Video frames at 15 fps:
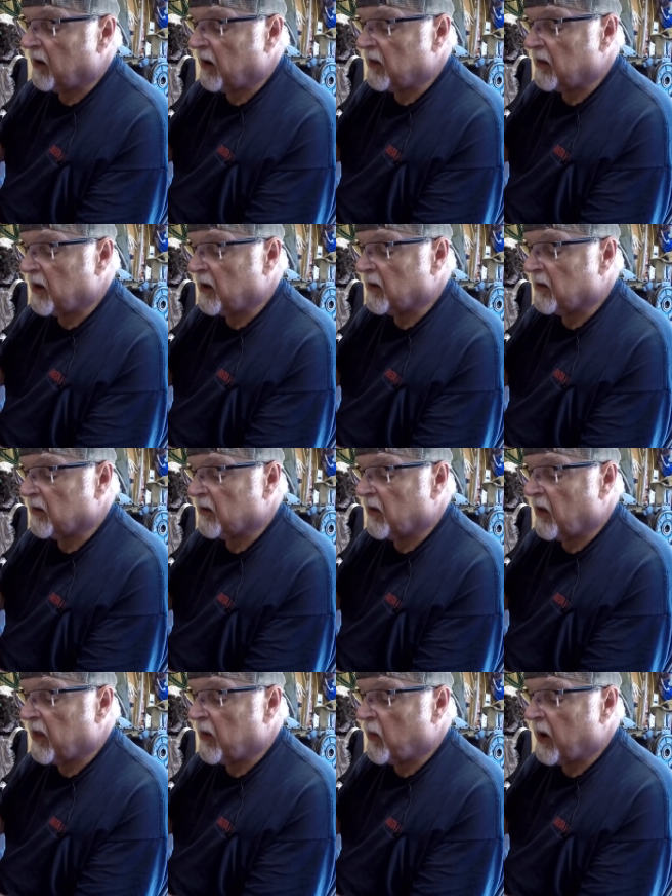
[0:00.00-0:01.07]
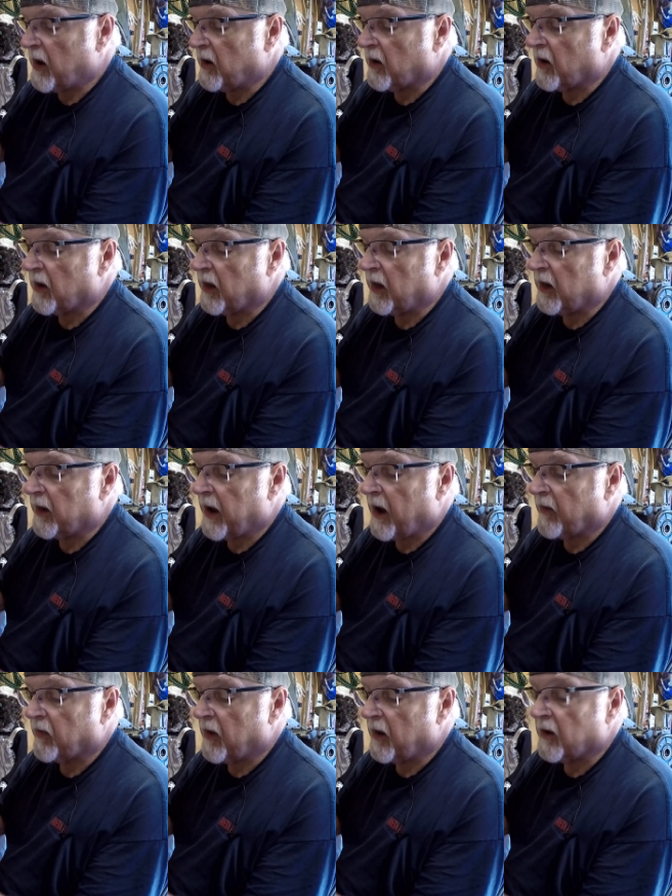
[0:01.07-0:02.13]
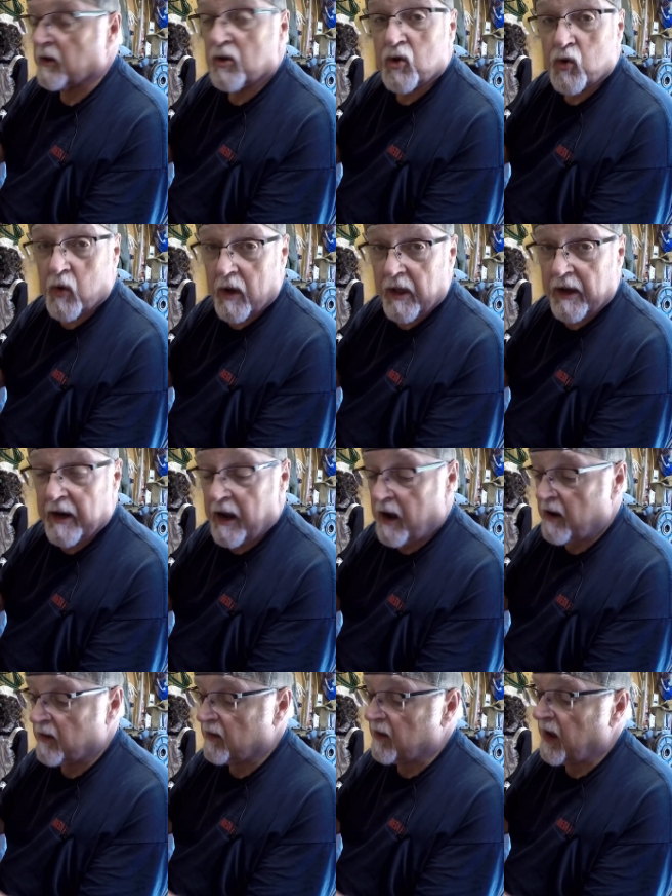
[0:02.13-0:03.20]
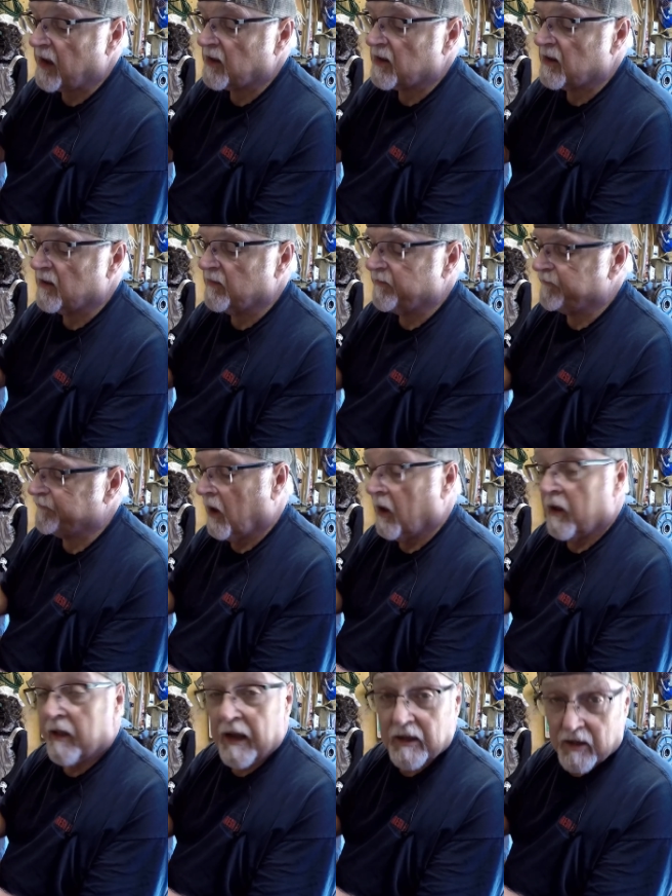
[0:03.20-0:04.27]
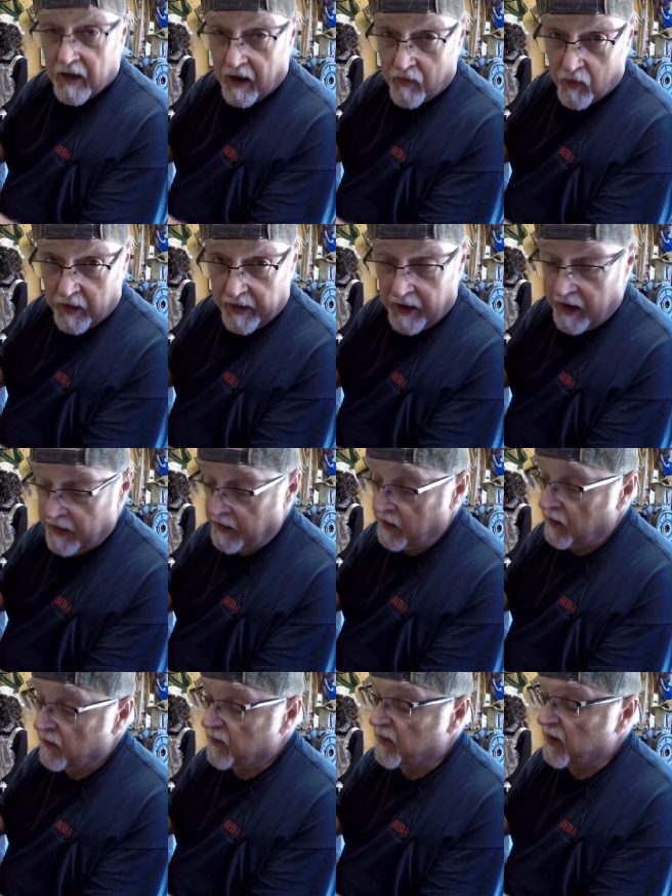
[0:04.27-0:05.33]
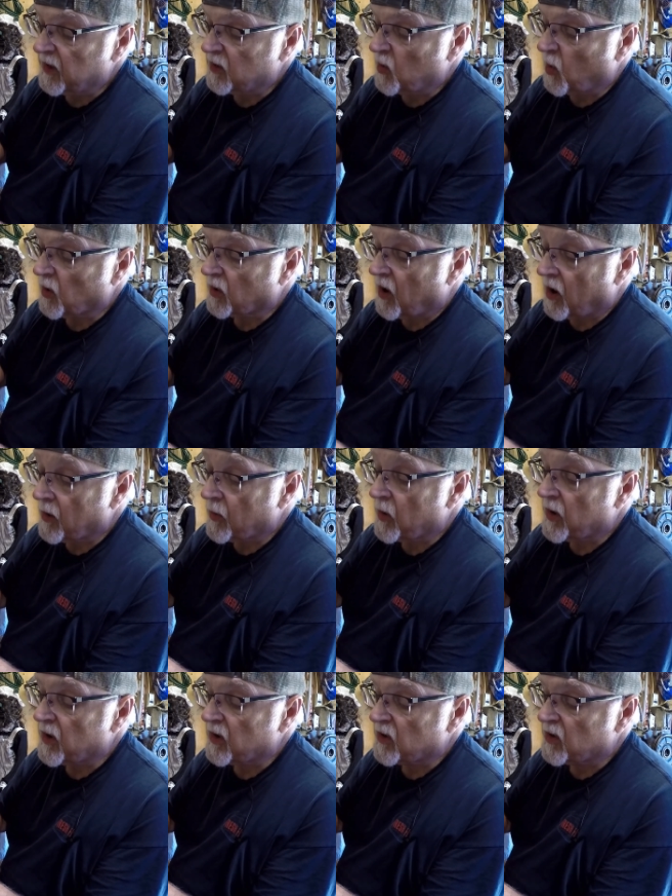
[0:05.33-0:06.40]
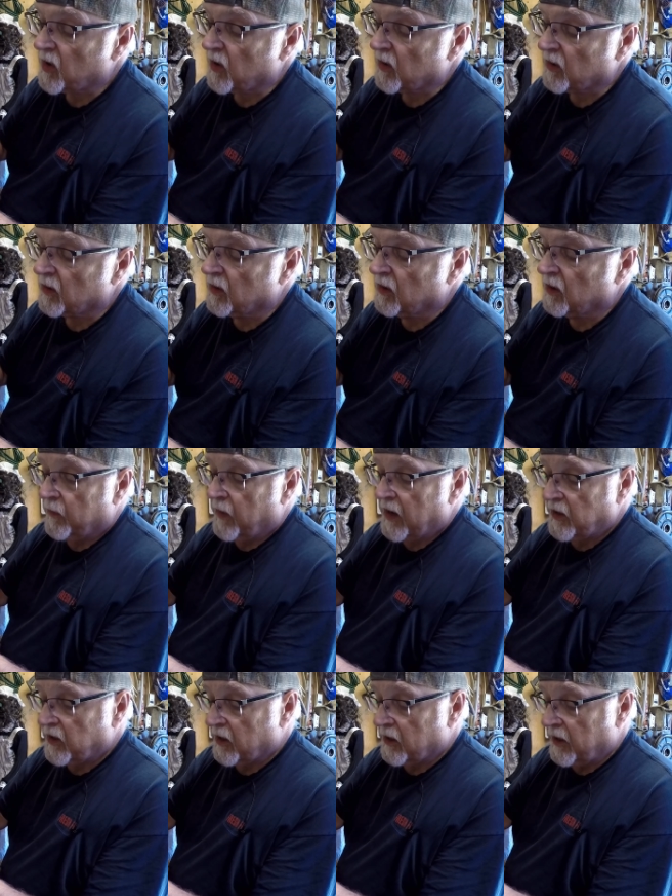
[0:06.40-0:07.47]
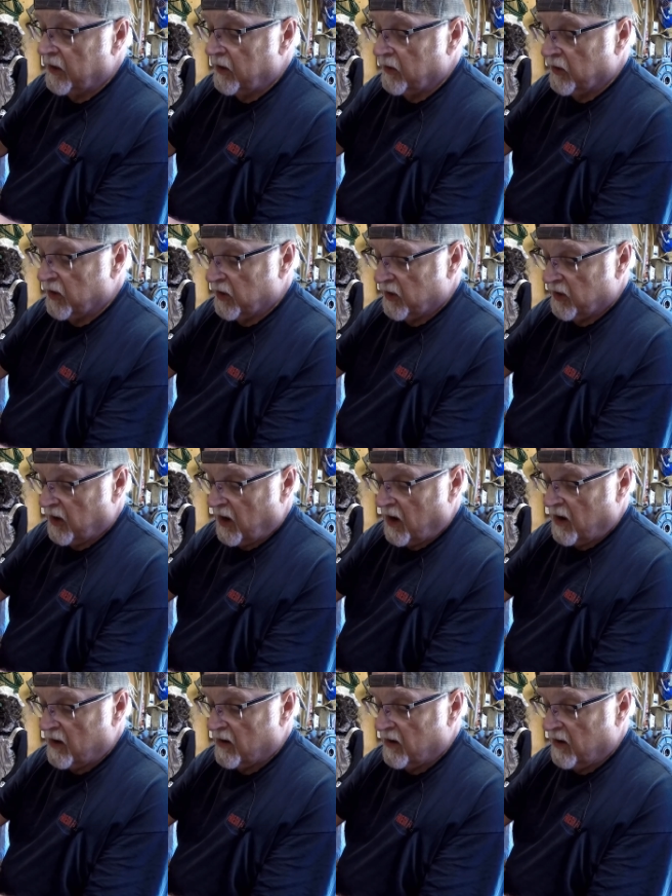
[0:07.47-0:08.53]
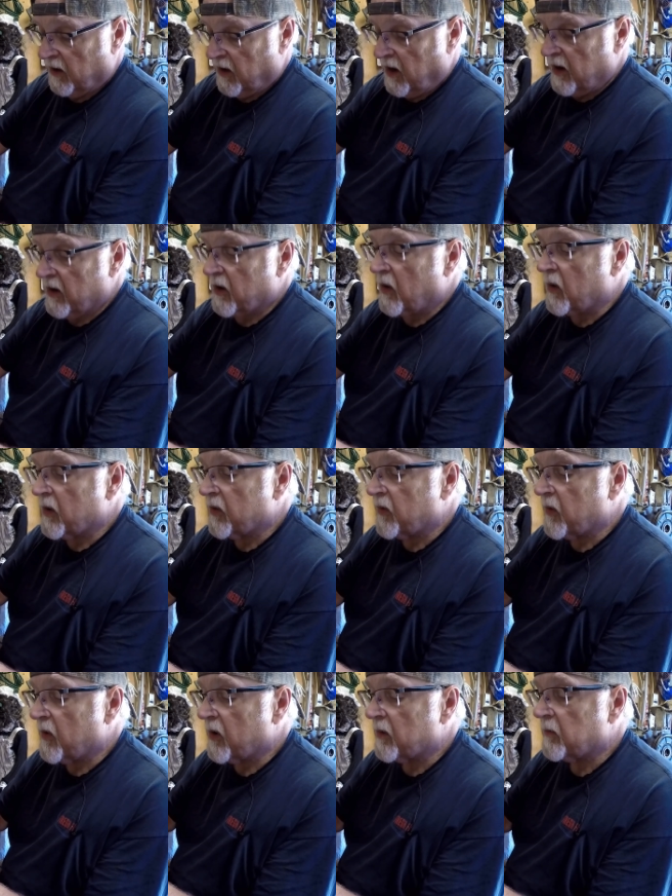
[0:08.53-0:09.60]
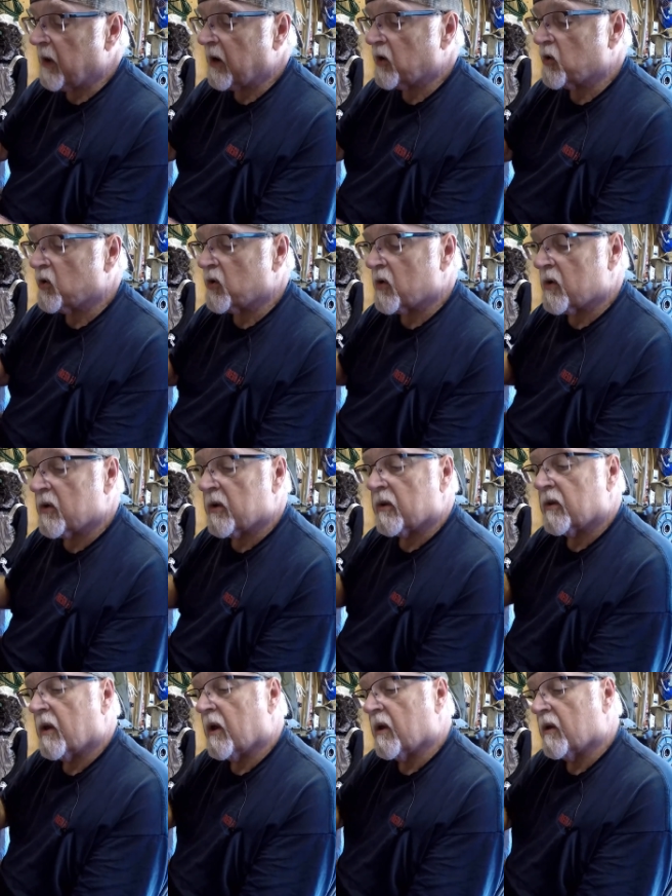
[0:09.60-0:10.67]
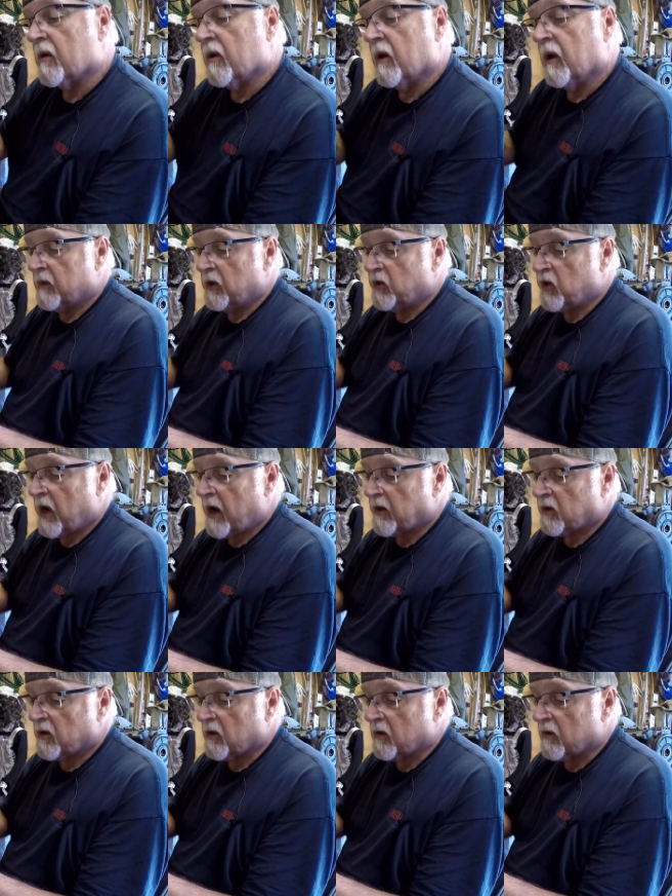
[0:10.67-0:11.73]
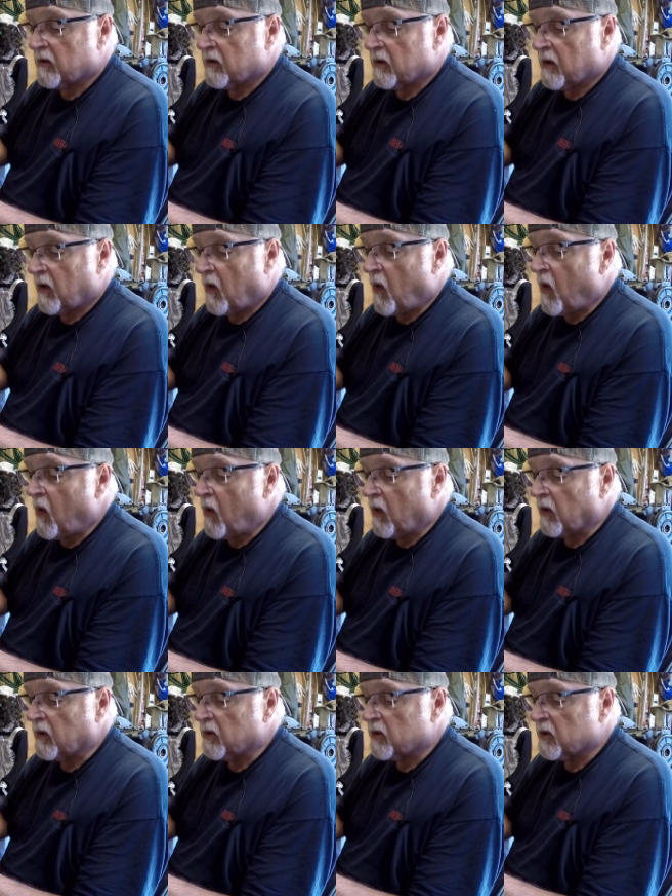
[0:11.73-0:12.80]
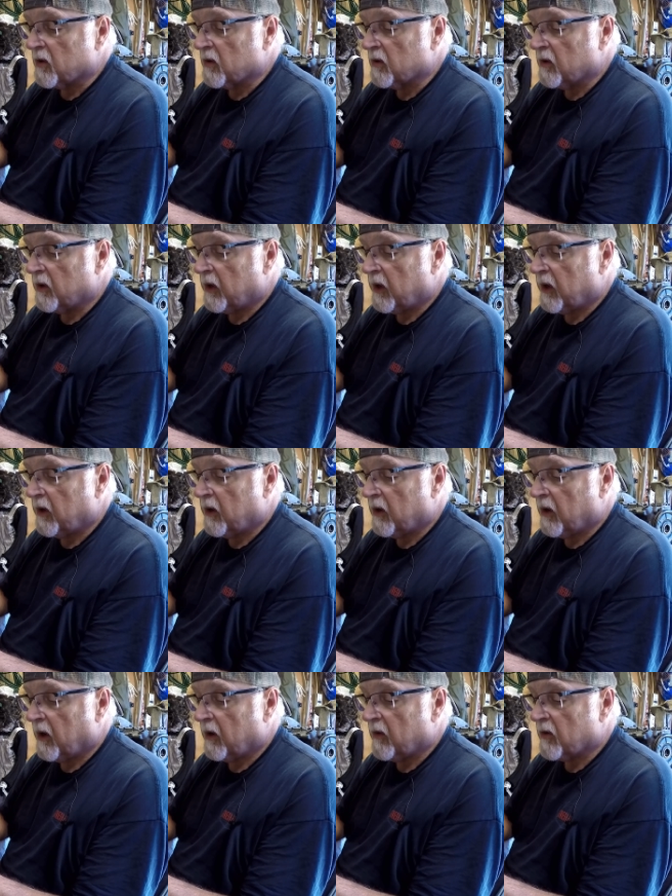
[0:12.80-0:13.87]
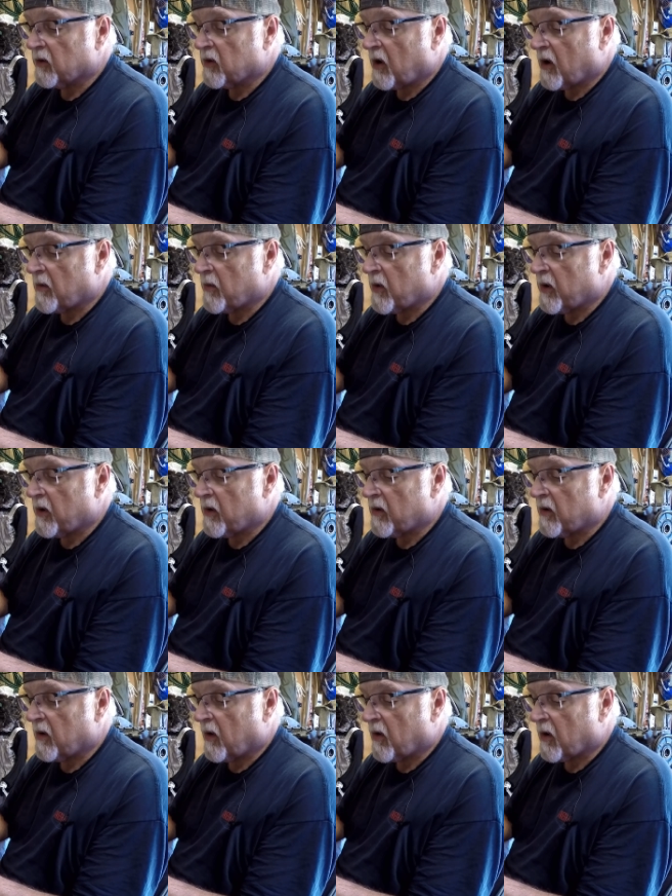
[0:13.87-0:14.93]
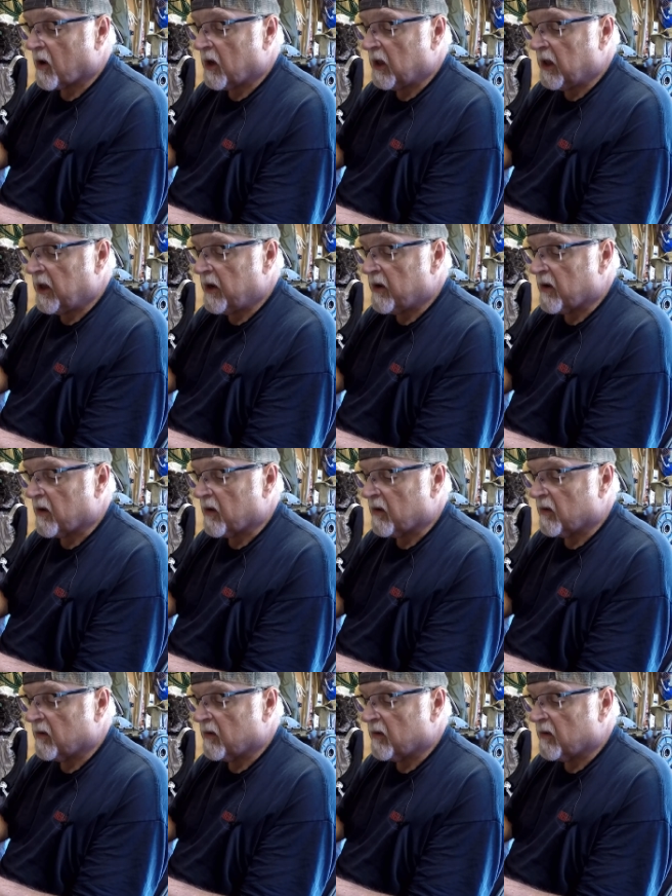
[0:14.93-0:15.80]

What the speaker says: and then the only way you're going to get it out then is drill it out, and that's not really ideal for these old carburetors. So basically you're just kind of going through it, making sure that the jets and the holes in this carburetor are clear,